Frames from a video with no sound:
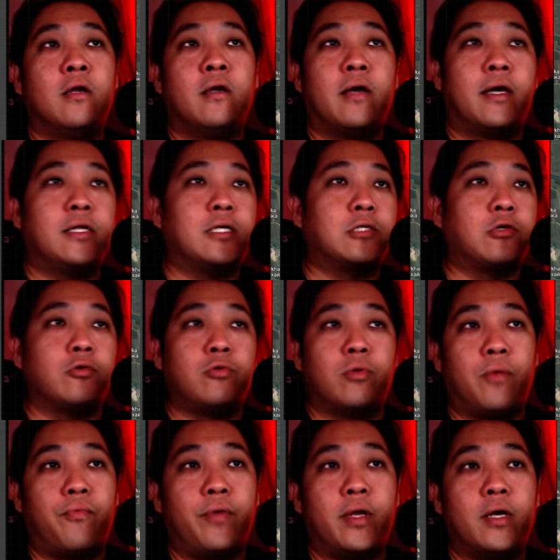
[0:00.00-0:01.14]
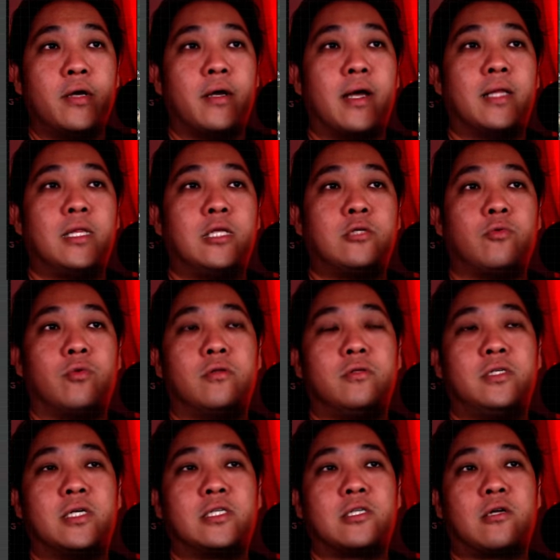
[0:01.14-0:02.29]
and just go to the rear, and this would
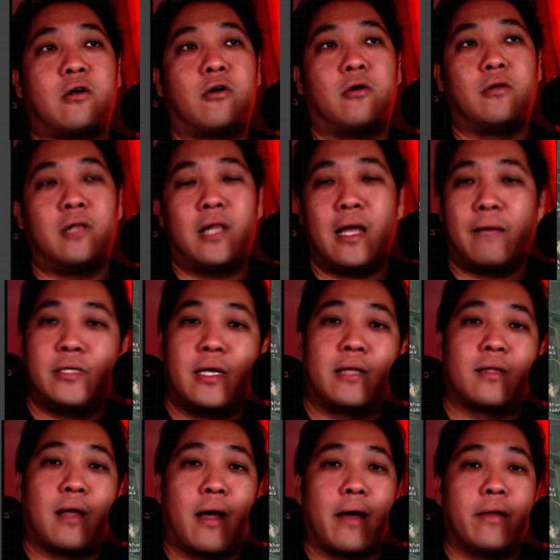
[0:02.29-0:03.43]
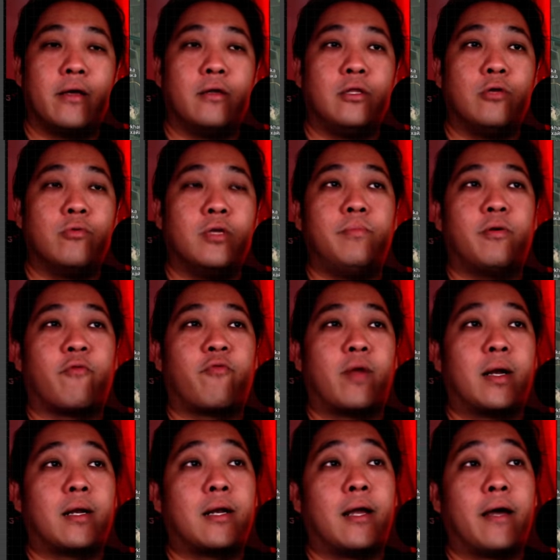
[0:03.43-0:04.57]
just collapse the entire newly built
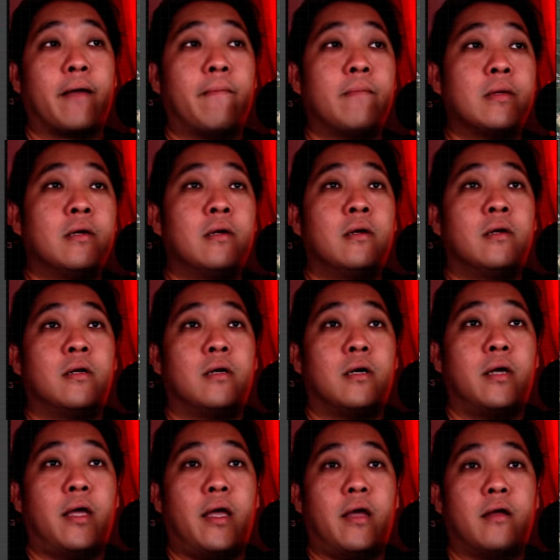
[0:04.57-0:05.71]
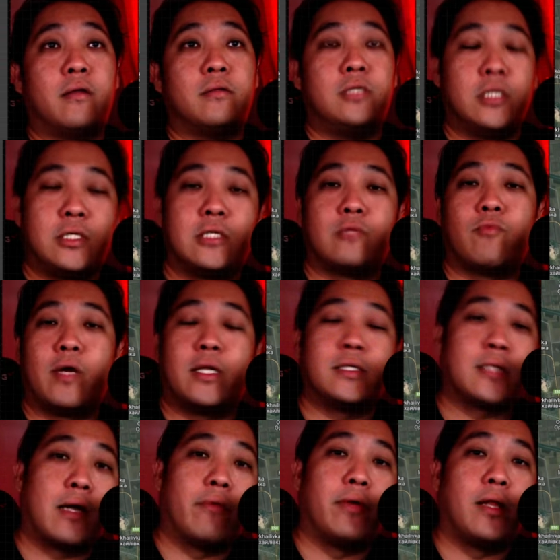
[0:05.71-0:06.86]
front line. This is what is
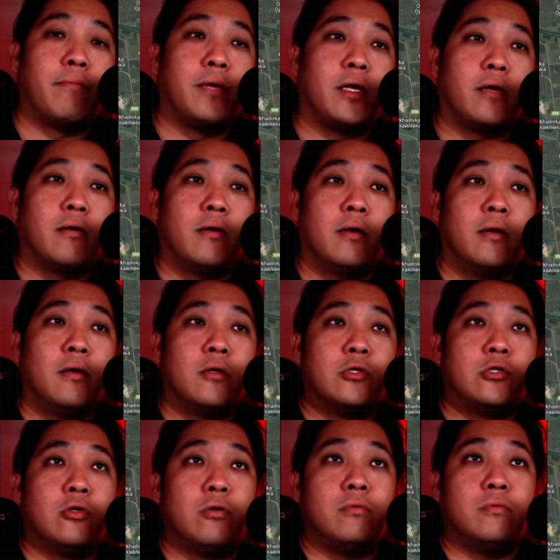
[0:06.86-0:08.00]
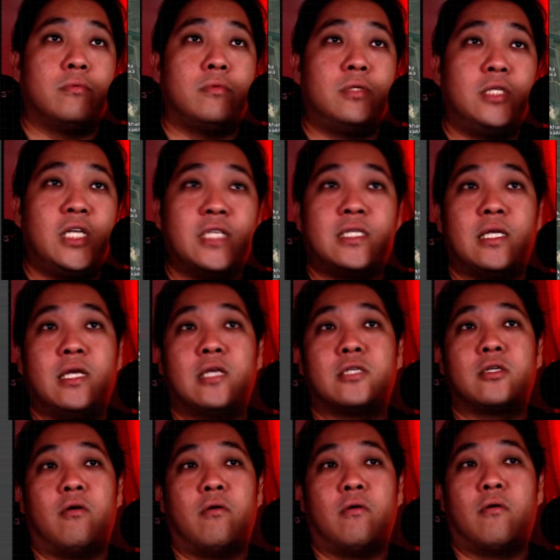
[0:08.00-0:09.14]
currently happening. So this is
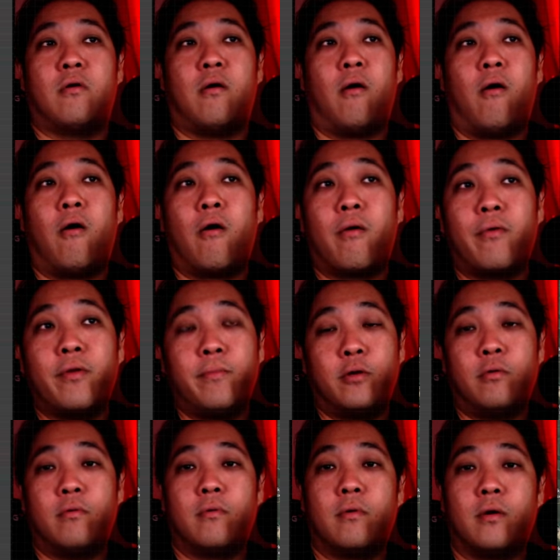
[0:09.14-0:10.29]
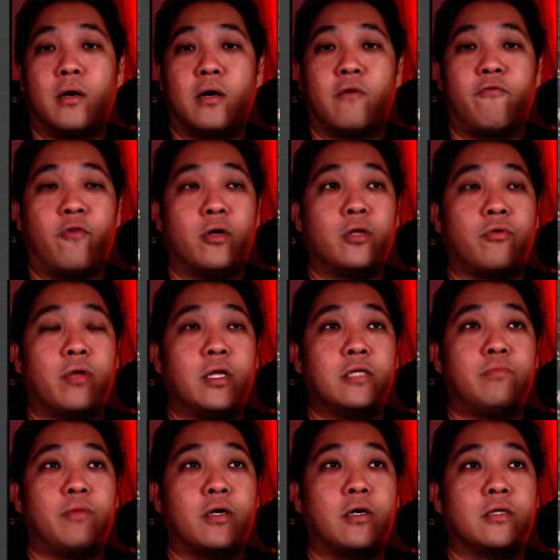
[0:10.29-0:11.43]
horrible for the
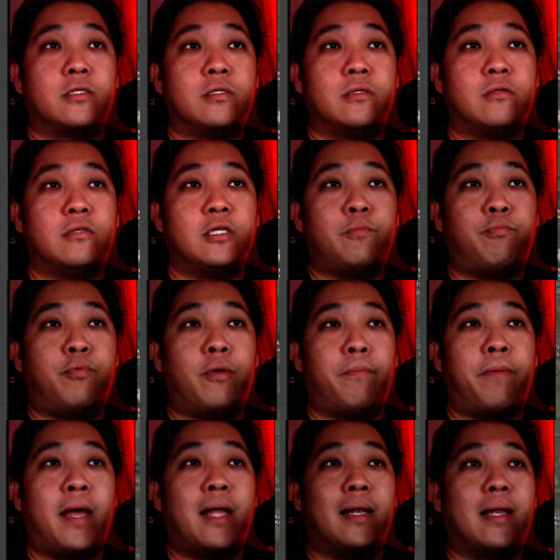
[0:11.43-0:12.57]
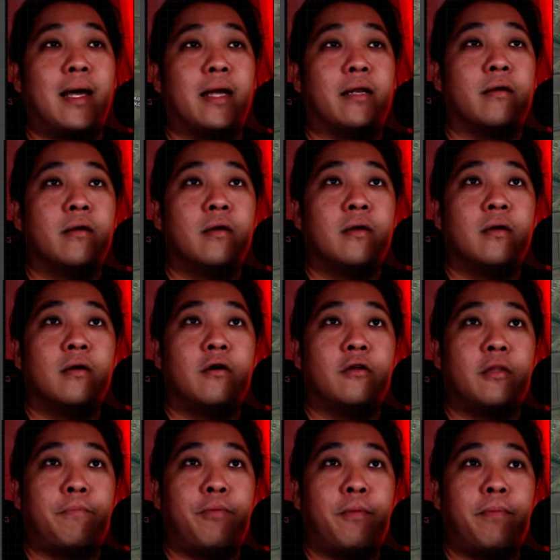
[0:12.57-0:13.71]
Ukrainians, because the prepared line
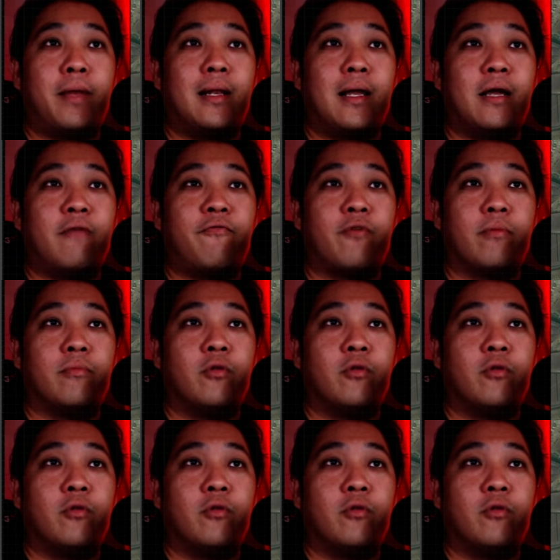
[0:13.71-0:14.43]
from